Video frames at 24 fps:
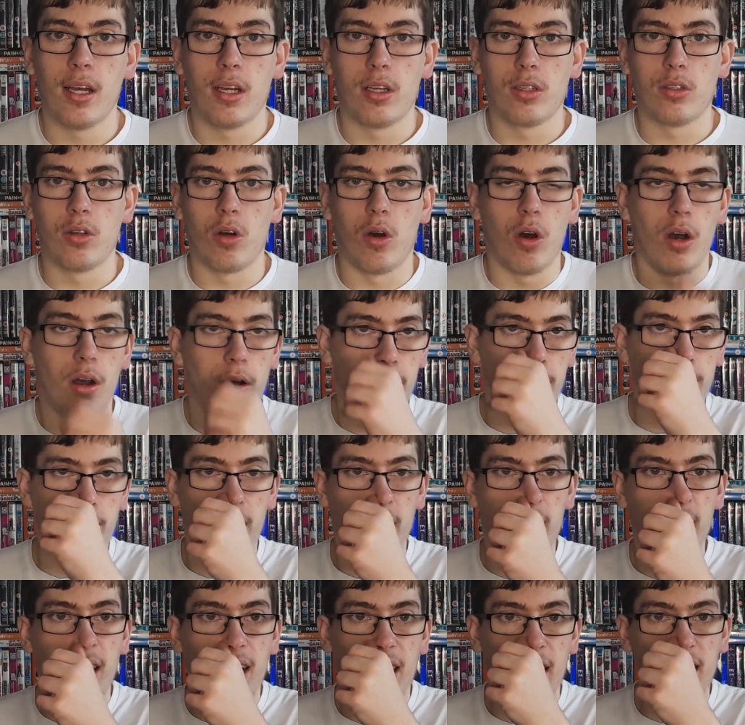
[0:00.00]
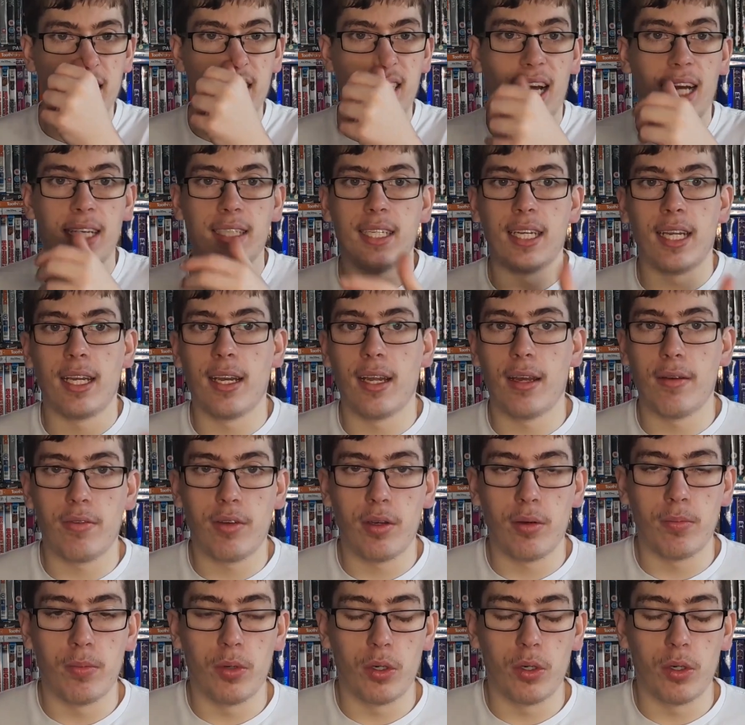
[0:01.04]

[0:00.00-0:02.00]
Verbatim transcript: sort of assassin, if you